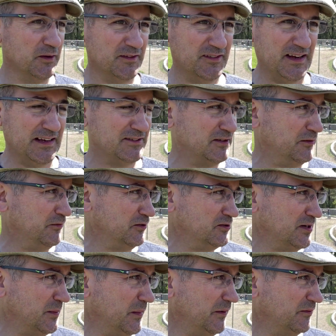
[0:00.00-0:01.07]
It's actually the first
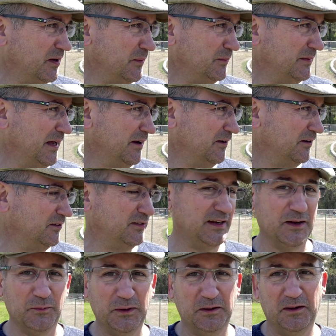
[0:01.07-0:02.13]
time I've come down and see
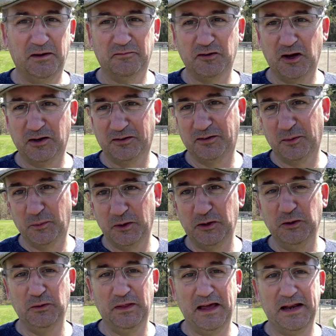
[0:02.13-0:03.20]
it. We don't have dogs that would
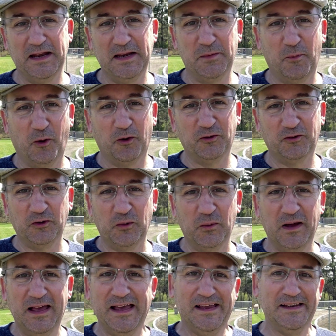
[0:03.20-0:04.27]
do that anymore, so
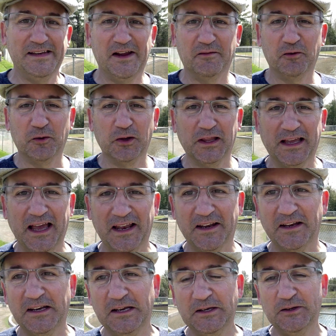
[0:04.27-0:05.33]
never really had a
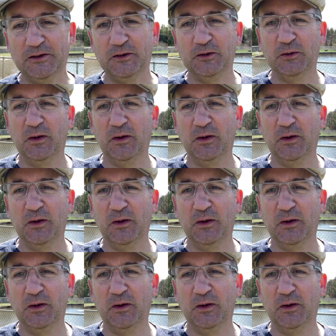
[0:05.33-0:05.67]
need to.